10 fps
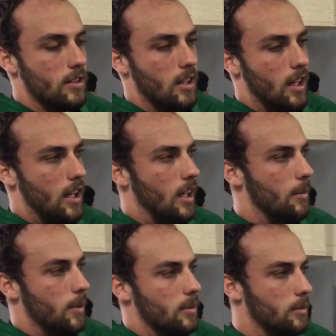
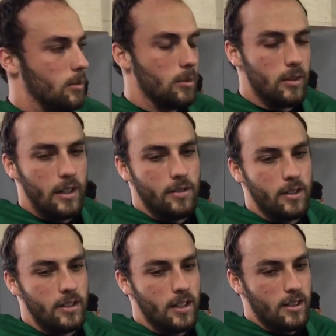We're ready for
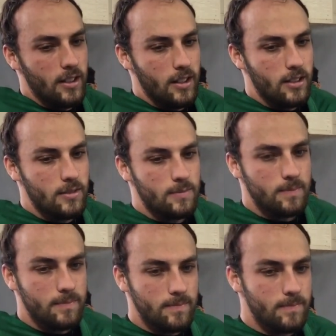the test, I
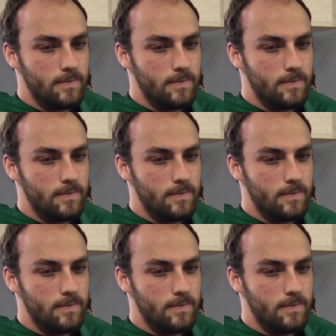think.